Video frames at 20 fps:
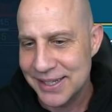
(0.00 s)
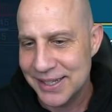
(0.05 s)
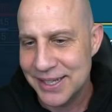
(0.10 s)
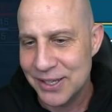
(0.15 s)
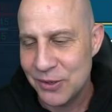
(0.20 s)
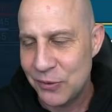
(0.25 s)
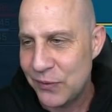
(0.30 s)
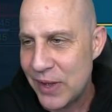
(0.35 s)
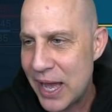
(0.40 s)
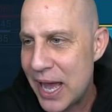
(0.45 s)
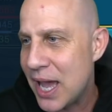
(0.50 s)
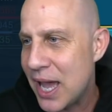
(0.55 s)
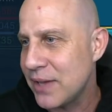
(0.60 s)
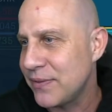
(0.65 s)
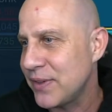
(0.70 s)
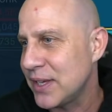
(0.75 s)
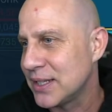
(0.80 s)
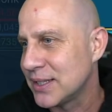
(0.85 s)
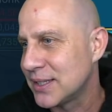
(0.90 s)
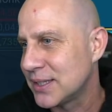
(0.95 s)
A
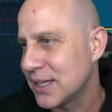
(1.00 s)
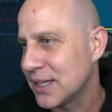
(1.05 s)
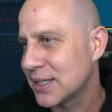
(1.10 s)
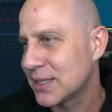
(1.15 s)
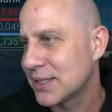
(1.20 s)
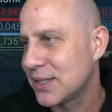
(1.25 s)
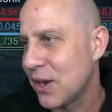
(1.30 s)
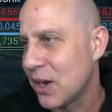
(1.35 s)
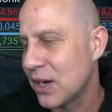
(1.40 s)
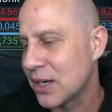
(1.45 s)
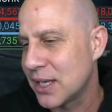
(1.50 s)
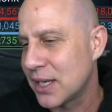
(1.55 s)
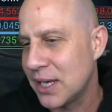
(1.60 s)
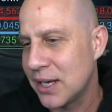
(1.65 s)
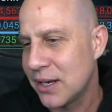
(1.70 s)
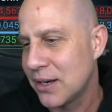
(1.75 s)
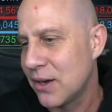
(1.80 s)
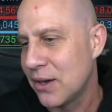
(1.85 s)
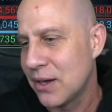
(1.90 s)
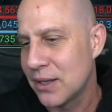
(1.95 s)
5- and 6-star
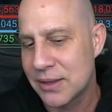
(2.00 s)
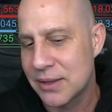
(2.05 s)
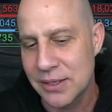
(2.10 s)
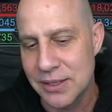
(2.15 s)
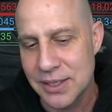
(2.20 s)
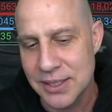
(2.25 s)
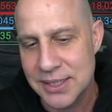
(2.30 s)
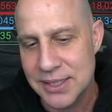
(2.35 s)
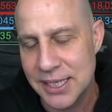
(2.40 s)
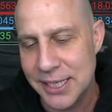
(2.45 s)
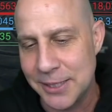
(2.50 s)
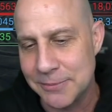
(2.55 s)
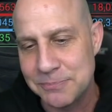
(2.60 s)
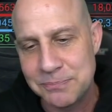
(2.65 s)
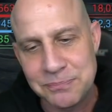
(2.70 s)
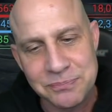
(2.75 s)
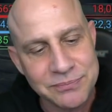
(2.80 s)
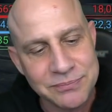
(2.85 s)
gear on 13.